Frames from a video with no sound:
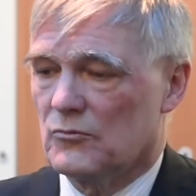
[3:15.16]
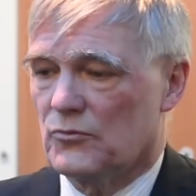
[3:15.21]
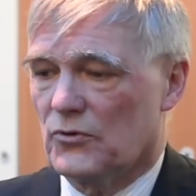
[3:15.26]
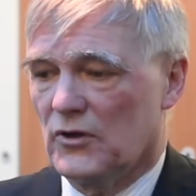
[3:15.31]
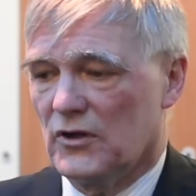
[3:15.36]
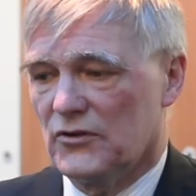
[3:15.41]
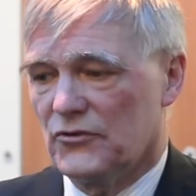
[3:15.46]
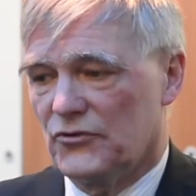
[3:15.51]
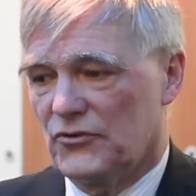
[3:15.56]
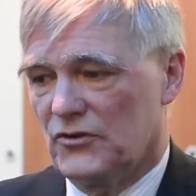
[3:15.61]

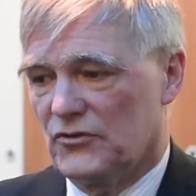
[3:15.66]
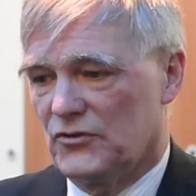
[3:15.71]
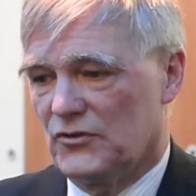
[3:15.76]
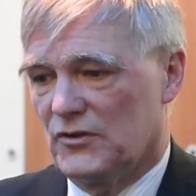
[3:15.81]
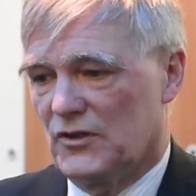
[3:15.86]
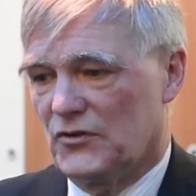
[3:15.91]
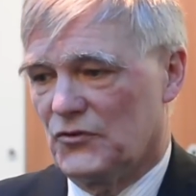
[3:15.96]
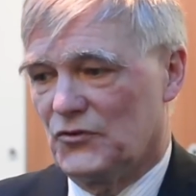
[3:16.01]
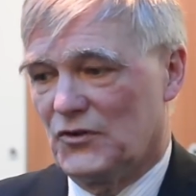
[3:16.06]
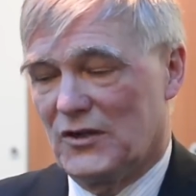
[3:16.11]
Price
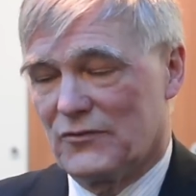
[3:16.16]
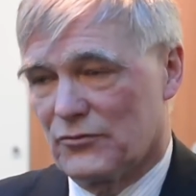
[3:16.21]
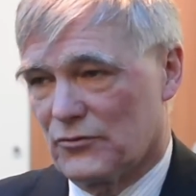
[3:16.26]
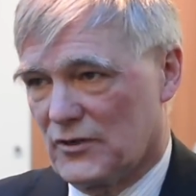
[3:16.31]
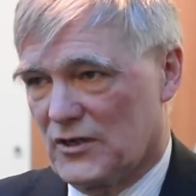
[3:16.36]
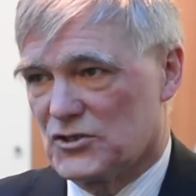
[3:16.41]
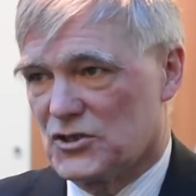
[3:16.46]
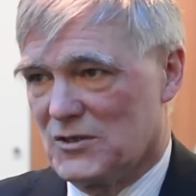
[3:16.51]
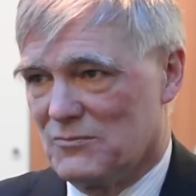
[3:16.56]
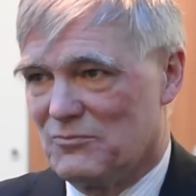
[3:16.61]
has never
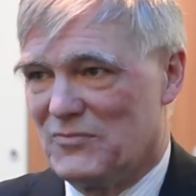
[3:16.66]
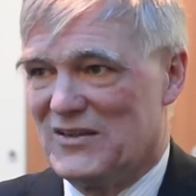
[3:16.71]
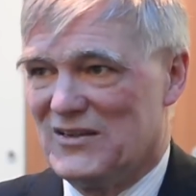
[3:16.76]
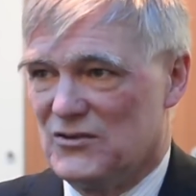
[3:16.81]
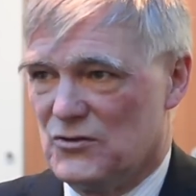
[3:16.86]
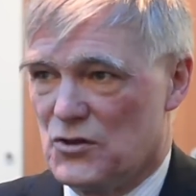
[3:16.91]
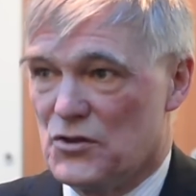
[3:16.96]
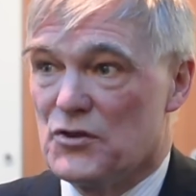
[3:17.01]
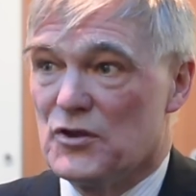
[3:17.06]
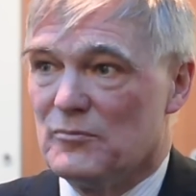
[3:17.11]
actually
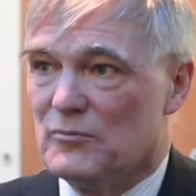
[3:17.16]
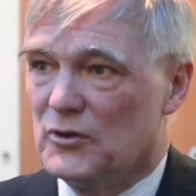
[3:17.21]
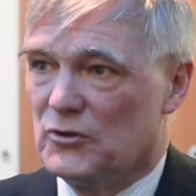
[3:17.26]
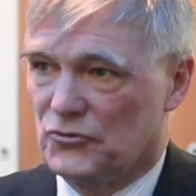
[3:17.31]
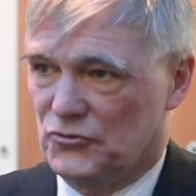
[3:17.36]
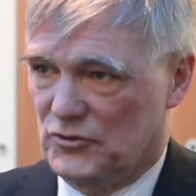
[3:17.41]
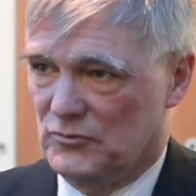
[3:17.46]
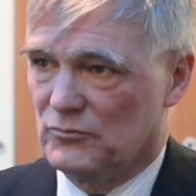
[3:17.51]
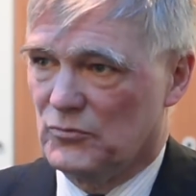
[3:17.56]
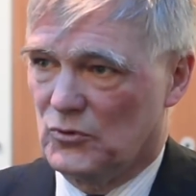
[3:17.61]
been the
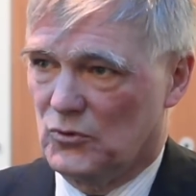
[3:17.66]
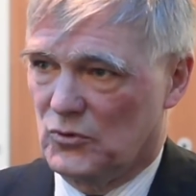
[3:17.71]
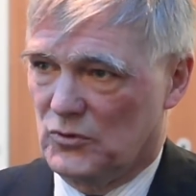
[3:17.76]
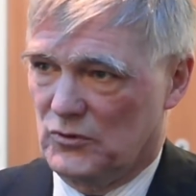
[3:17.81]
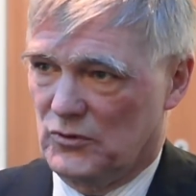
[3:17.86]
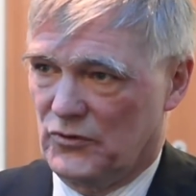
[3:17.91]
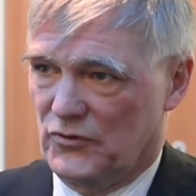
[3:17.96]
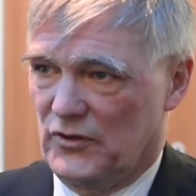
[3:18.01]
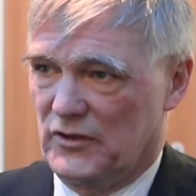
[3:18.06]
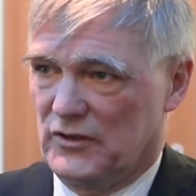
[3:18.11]
most
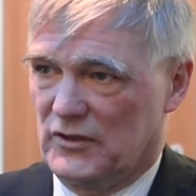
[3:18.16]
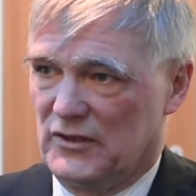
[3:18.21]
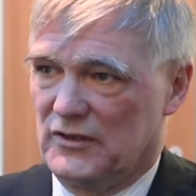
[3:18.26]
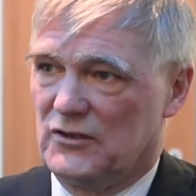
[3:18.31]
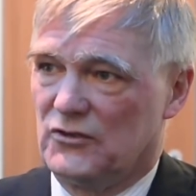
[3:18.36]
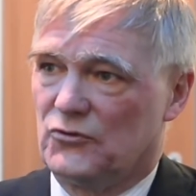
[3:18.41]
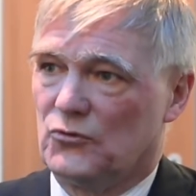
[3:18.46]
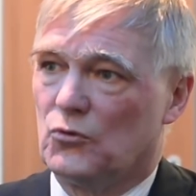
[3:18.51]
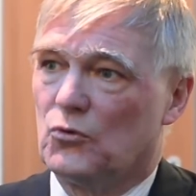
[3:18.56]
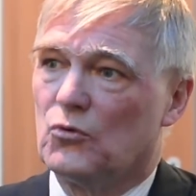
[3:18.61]
important thing. It
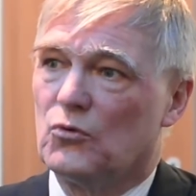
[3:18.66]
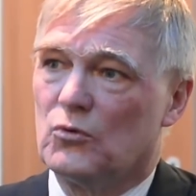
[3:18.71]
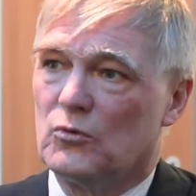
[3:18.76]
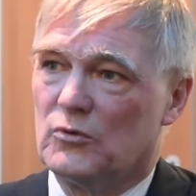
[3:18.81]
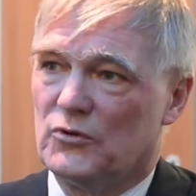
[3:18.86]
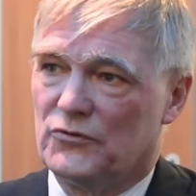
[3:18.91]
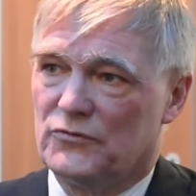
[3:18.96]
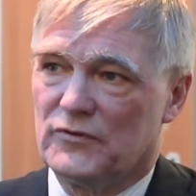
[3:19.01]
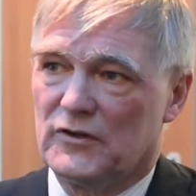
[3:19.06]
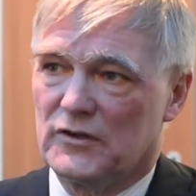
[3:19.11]
is
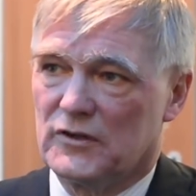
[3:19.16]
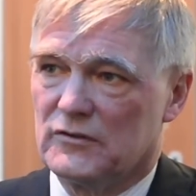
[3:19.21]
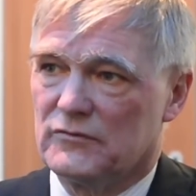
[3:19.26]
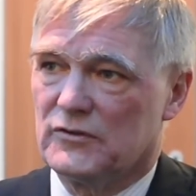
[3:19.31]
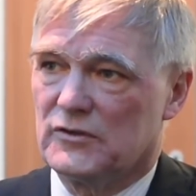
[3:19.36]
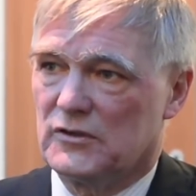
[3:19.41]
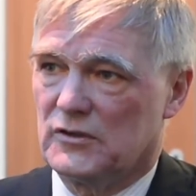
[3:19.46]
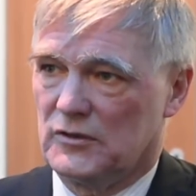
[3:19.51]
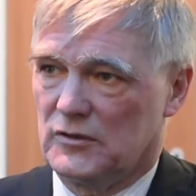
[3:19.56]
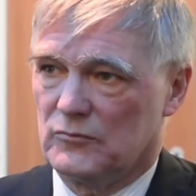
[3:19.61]
always very,
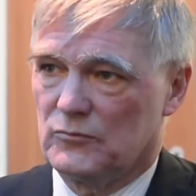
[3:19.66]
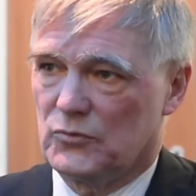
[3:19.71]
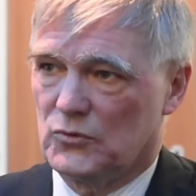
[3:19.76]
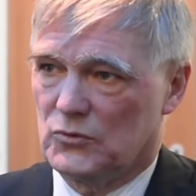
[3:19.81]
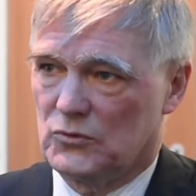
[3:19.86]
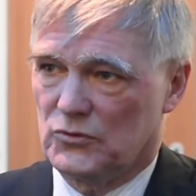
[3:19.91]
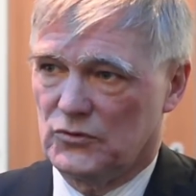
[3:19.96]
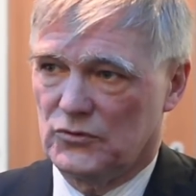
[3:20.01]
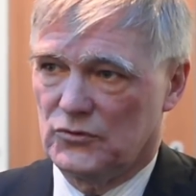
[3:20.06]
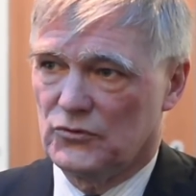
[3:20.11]
very
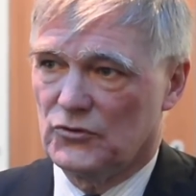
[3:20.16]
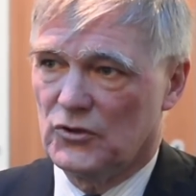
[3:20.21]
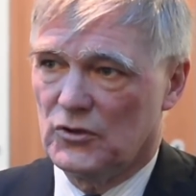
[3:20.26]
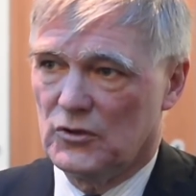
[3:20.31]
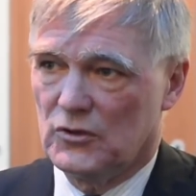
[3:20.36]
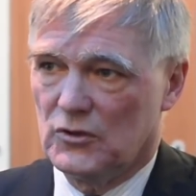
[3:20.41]
important.